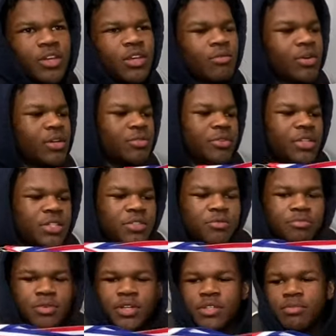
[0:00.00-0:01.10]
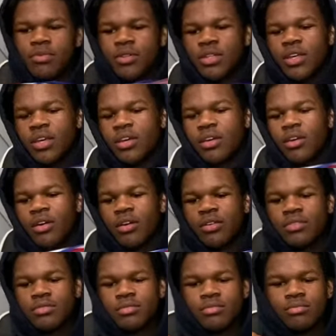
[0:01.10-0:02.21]
He wasn't really too much, but yeah, y'all,
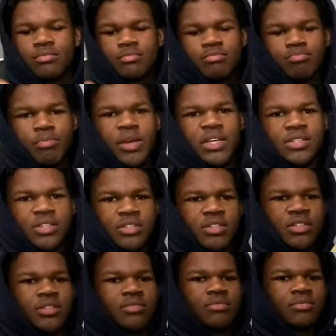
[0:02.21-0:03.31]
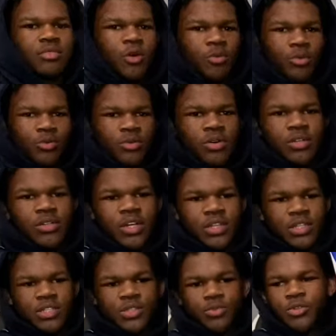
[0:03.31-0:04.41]
basic, just number one,
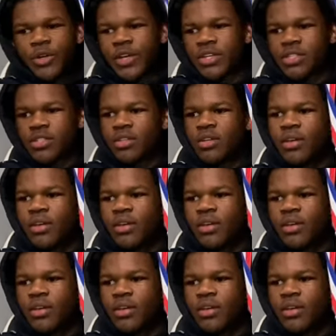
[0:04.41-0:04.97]
nothing too crazy.